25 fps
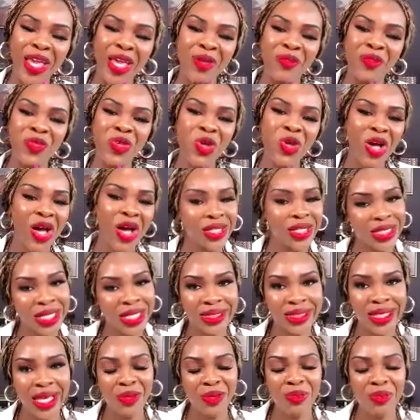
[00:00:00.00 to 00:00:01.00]
If you
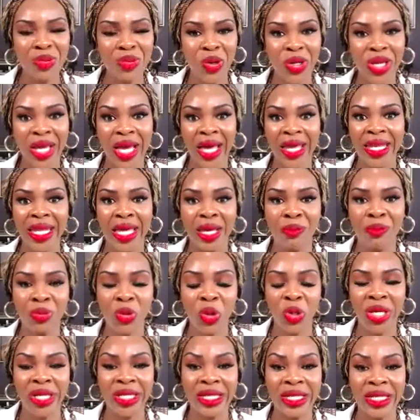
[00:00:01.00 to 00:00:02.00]
contact the employer and the
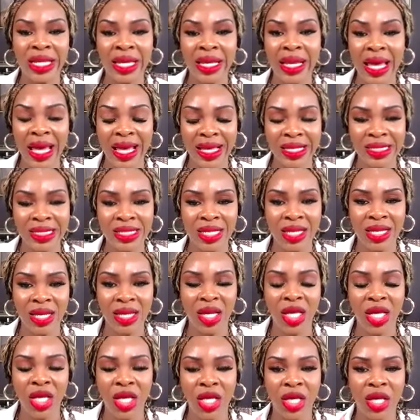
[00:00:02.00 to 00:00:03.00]
employer did not
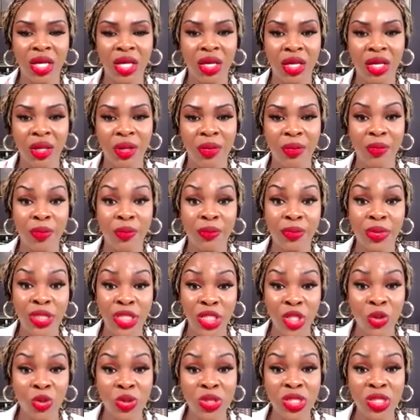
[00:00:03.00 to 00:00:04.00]
answer,
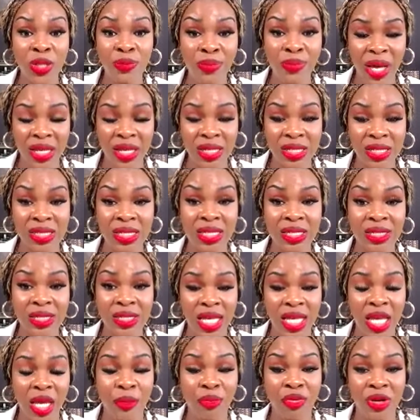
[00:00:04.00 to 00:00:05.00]
DOT
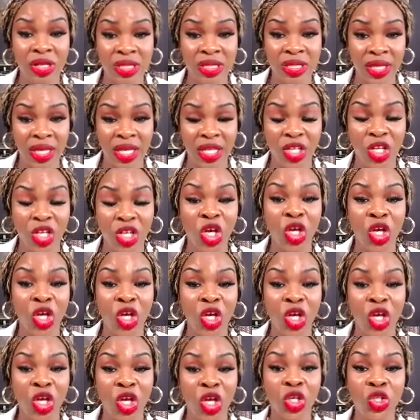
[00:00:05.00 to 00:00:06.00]
policies take precedent.
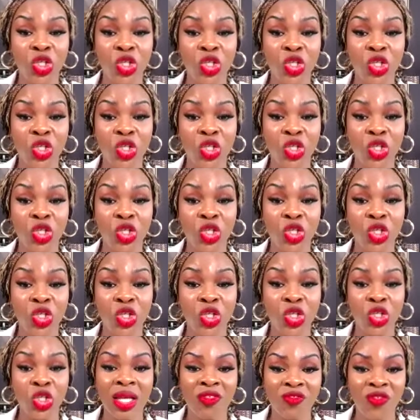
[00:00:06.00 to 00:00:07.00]
You will
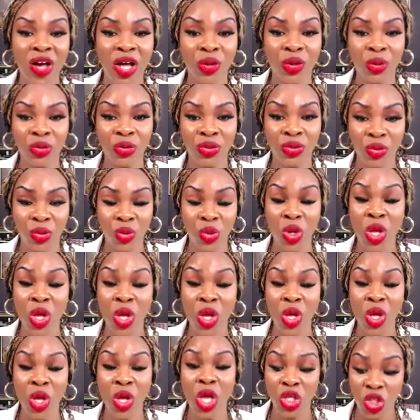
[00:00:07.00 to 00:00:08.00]
still follow
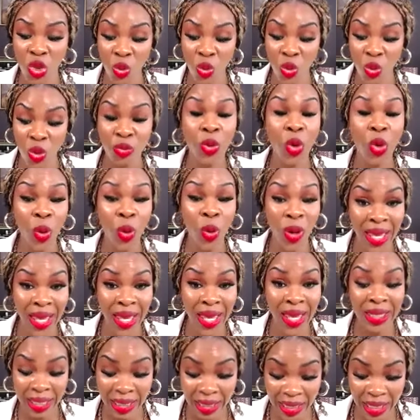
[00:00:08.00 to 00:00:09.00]
through. You will go
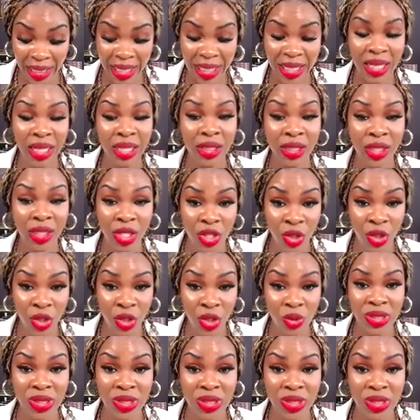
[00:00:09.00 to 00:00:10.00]
ahead in the
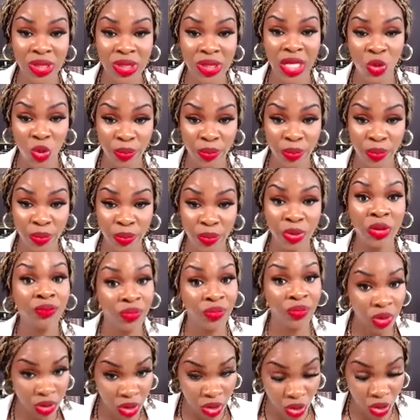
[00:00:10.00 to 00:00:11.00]
notes and you will put,
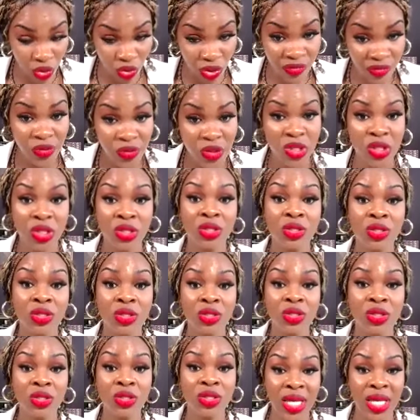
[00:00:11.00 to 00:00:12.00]
refusal
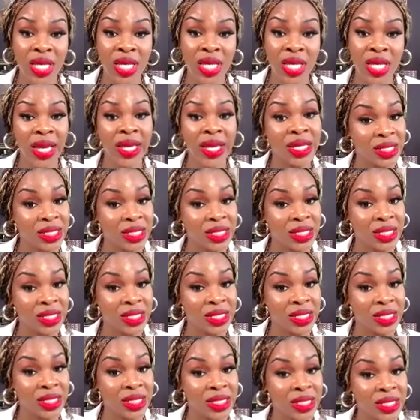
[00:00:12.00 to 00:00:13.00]
to sign at 7
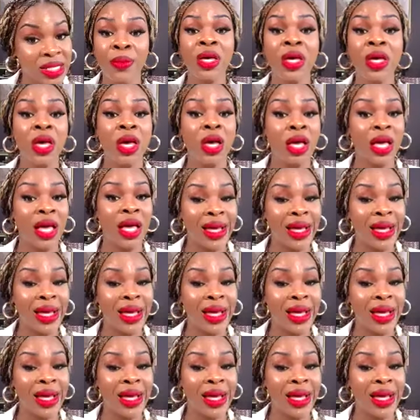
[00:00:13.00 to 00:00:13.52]
a.m.